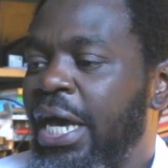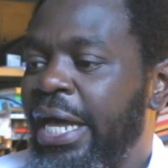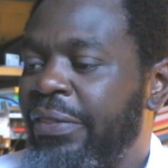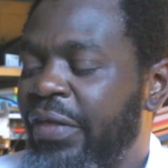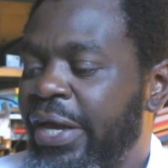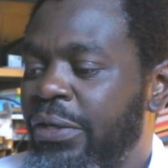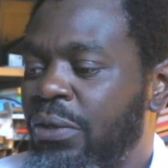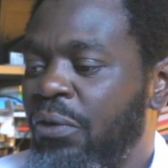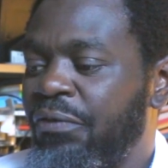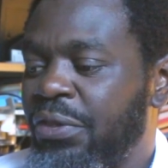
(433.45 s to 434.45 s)
And then
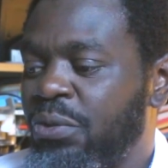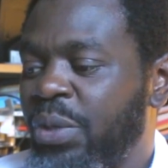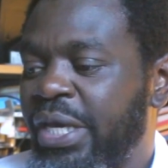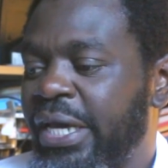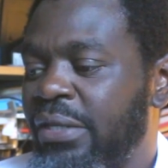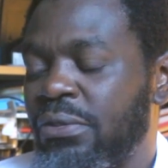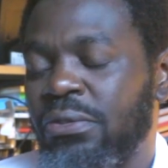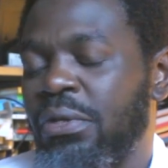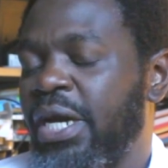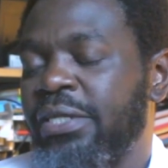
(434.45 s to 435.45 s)
over the
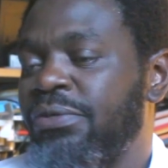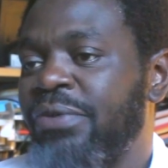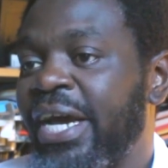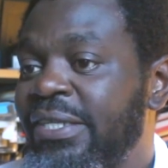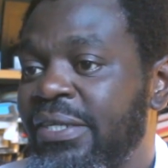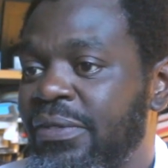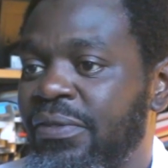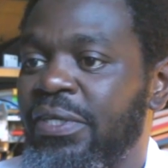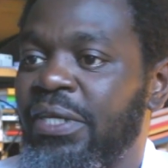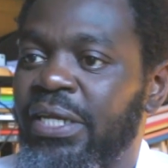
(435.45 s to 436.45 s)
weekends, I didn't write anything.